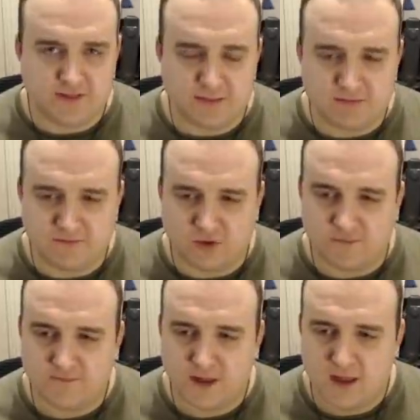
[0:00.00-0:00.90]
that
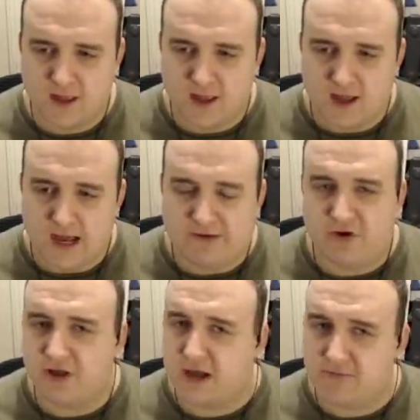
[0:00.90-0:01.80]
before. I've
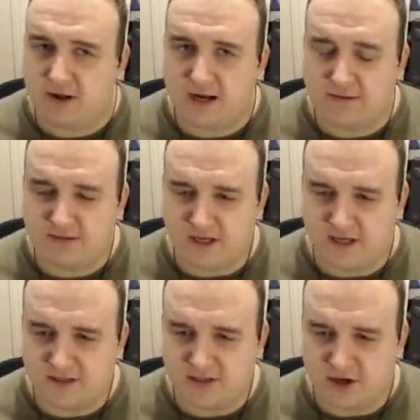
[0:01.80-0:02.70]
got a couple of clips
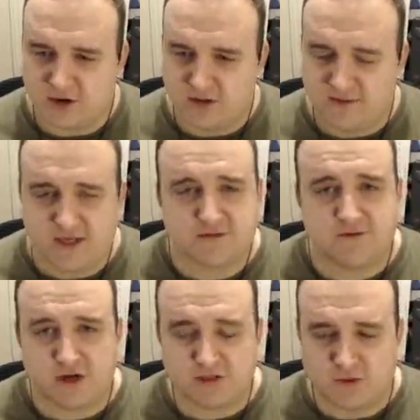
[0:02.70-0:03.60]
here. So this
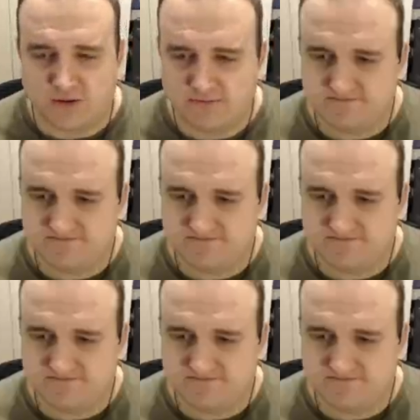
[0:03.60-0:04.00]
first one,